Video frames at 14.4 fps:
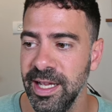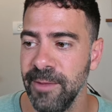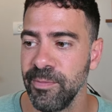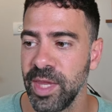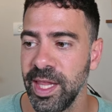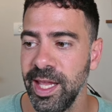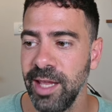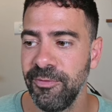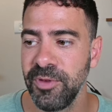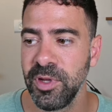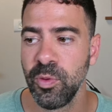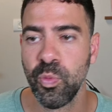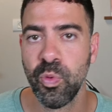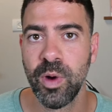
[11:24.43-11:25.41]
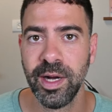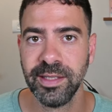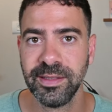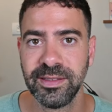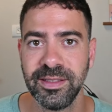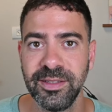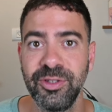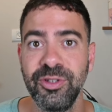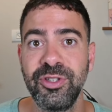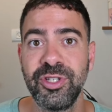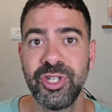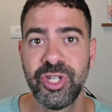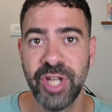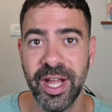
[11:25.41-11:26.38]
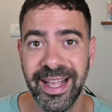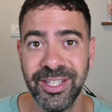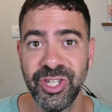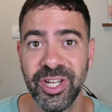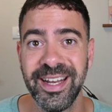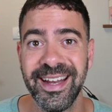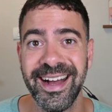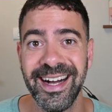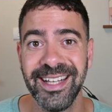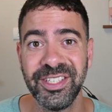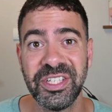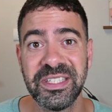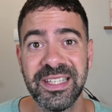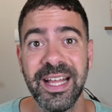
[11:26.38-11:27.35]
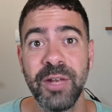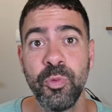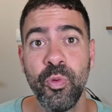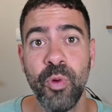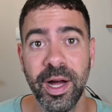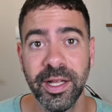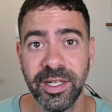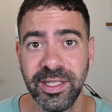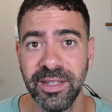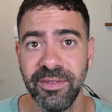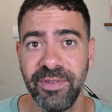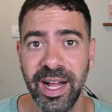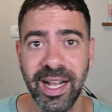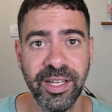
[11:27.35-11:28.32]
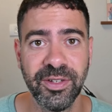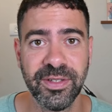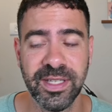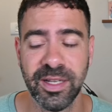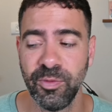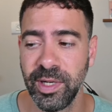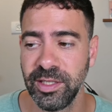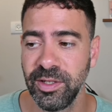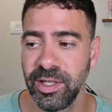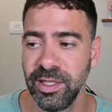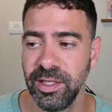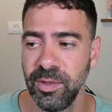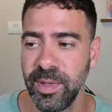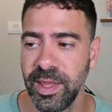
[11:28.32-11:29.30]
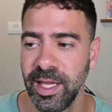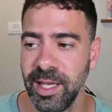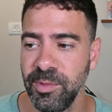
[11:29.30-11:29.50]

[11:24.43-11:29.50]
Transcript: If you want to change and understand what are the values and what you can do with them,